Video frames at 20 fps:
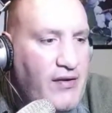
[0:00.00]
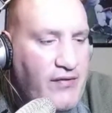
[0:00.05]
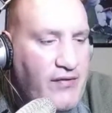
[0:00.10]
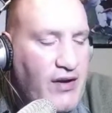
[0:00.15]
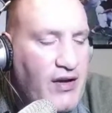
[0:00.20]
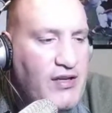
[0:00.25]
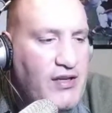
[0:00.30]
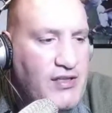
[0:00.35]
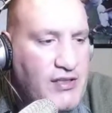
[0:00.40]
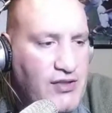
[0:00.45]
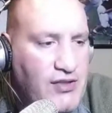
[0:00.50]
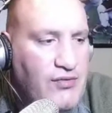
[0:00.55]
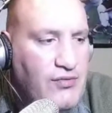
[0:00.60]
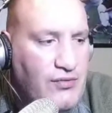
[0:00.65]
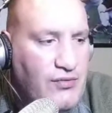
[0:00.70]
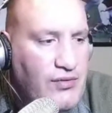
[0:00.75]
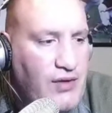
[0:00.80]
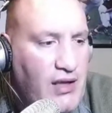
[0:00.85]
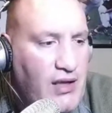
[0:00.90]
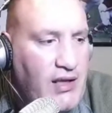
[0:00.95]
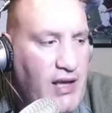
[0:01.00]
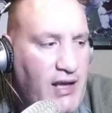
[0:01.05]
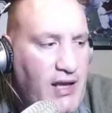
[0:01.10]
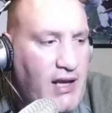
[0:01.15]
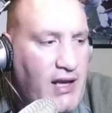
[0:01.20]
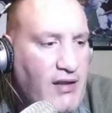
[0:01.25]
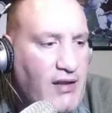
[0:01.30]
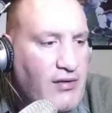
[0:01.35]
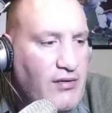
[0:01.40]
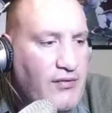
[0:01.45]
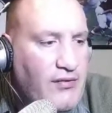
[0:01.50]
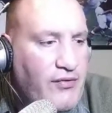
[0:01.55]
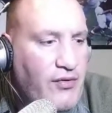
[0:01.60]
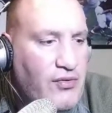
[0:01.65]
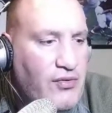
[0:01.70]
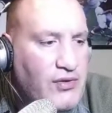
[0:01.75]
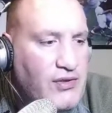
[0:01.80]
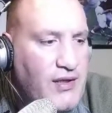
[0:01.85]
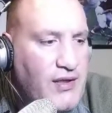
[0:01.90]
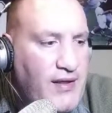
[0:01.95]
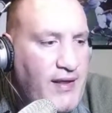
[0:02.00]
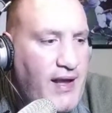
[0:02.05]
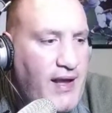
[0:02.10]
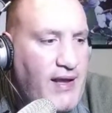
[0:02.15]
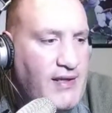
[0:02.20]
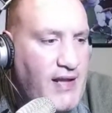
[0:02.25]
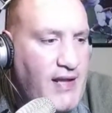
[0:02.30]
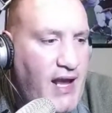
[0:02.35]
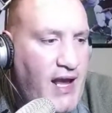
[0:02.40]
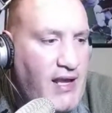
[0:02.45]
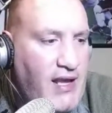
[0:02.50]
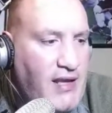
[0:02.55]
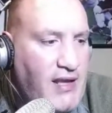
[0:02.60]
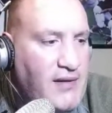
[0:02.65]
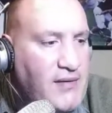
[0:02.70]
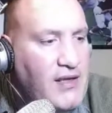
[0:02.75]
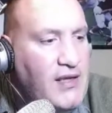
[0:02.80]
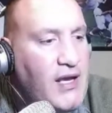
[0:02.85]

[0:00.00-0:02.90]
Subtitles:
very soon, and I look forward to that day.